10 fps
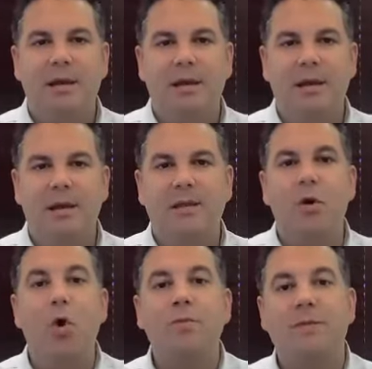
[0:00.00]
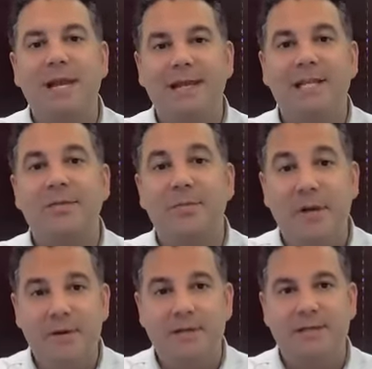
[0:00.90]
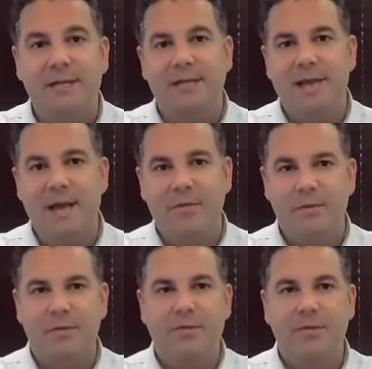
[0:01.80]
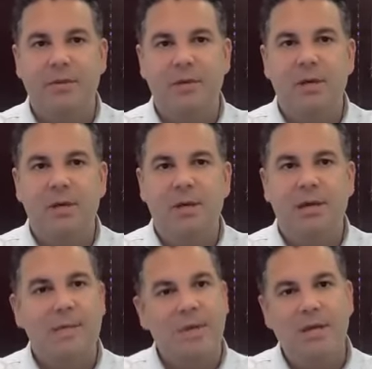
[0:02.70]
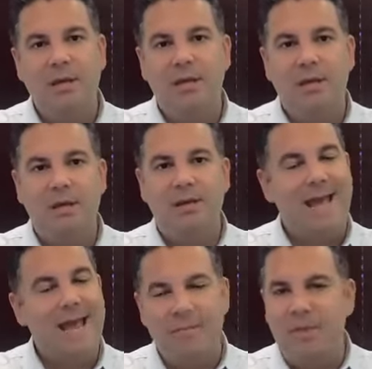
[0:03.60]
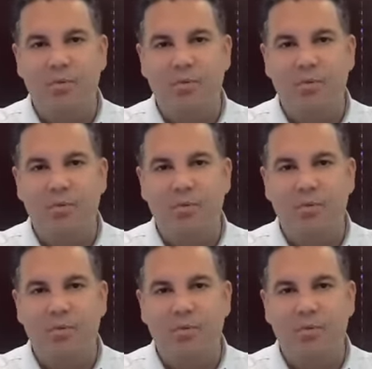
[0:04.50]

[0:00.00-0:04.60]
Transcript: and, and the home selling experience that they have with you it can be it can be